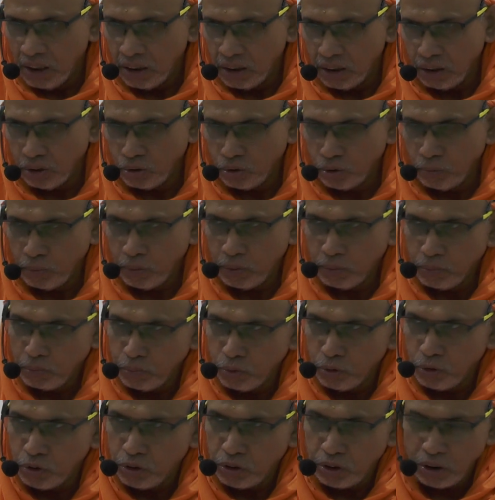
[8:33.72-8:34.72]
The
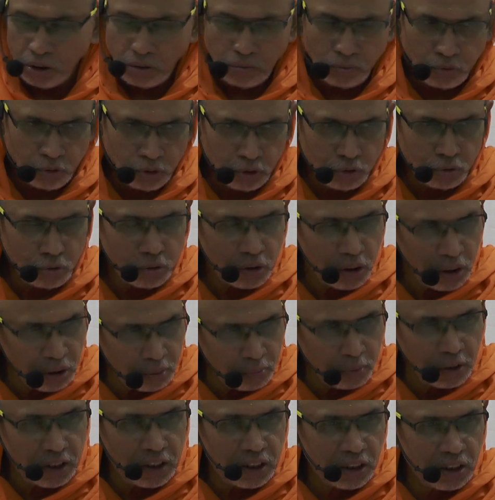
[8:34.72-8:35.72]
superimposition which you
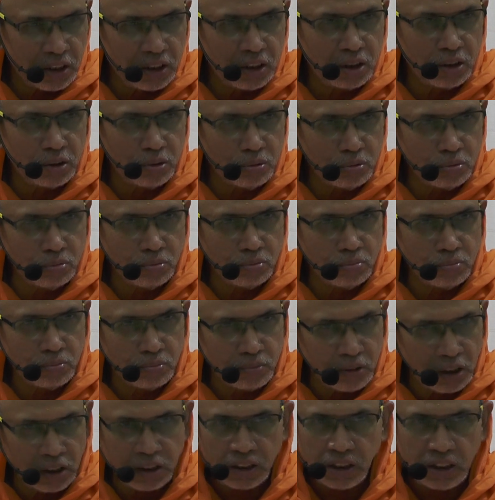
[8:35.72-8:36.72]
deliberately do.
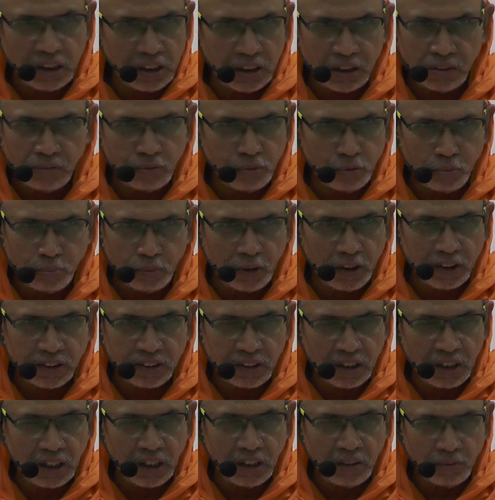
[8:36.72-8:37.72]
That kind of
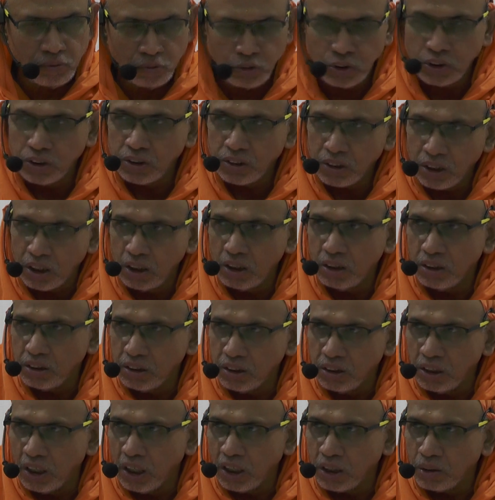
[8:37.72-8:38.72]
upasana which is called
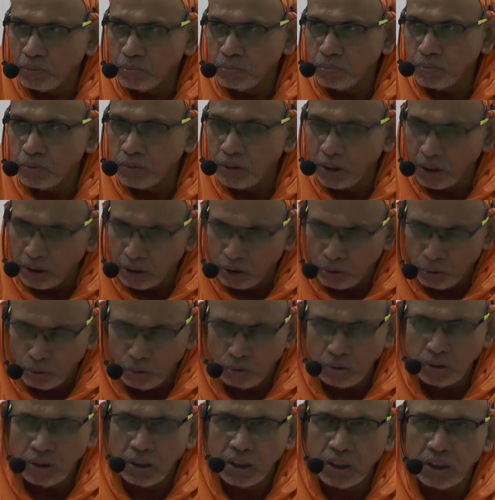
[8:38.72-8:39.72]
jnanam, that
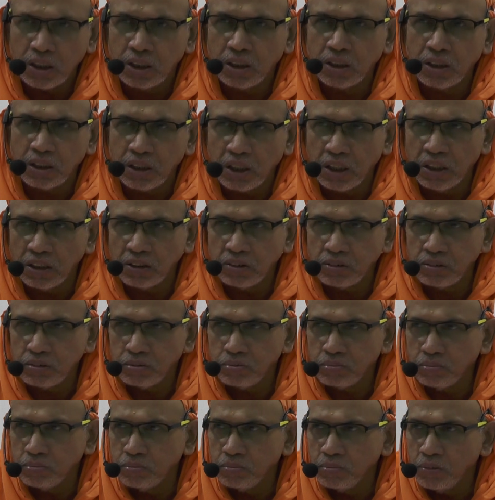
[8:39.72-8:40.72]
alone they
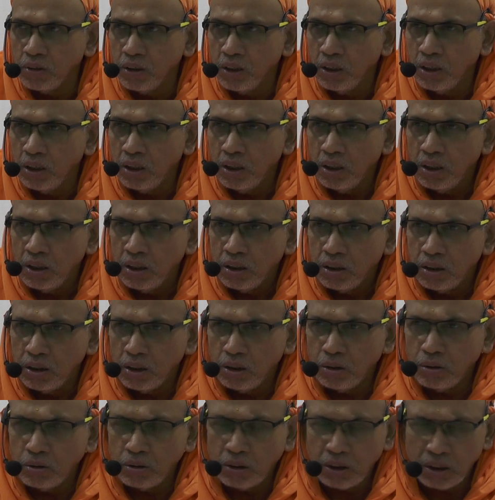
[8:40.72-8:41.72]
recognize. They
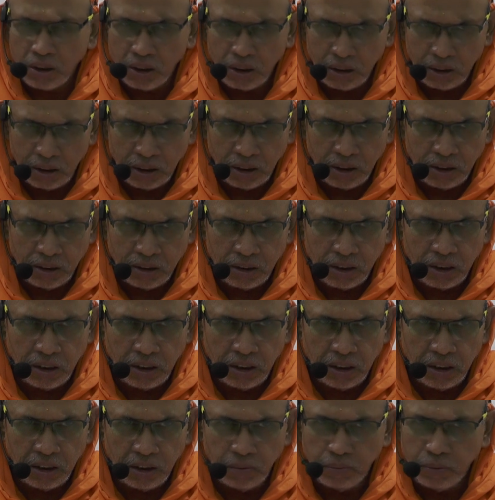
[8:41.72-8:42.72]
don't recognize
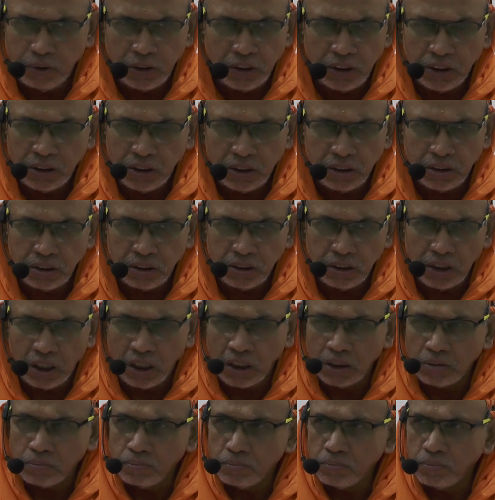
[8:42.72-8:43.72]
any independent
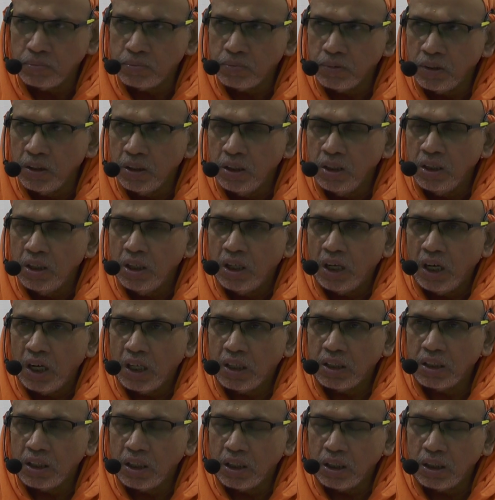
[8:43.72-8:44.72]
jnanam.
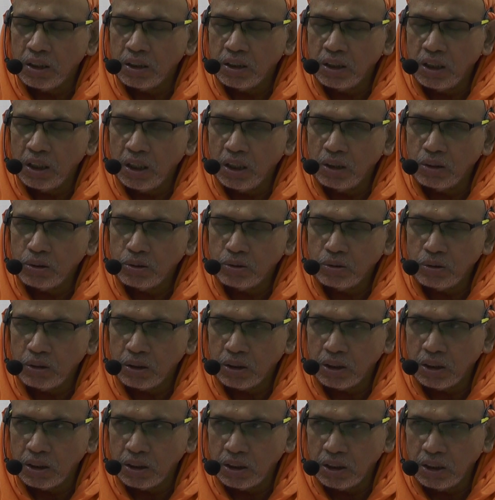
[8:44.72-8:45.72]
And they also
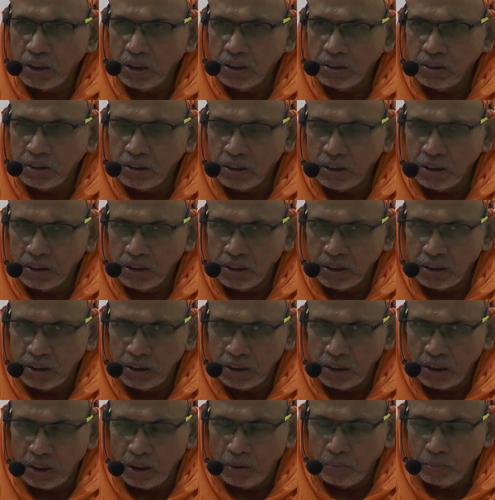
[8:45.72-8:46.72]
recognize
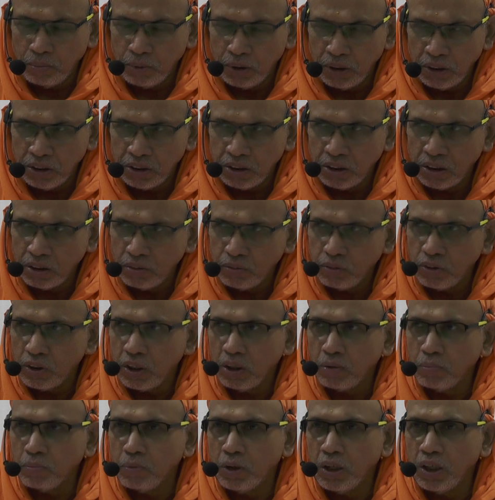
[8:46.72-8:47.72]
the combination of
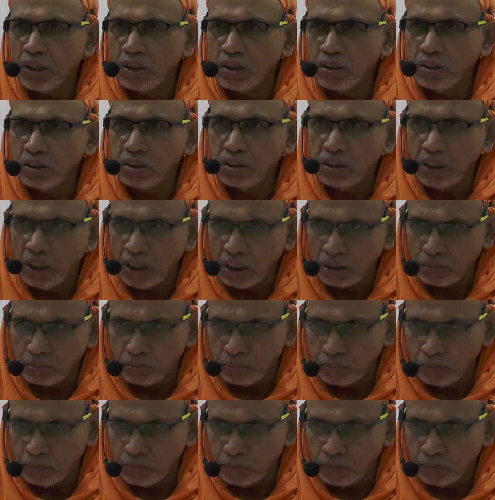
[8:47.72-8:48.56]
karma and jnanam.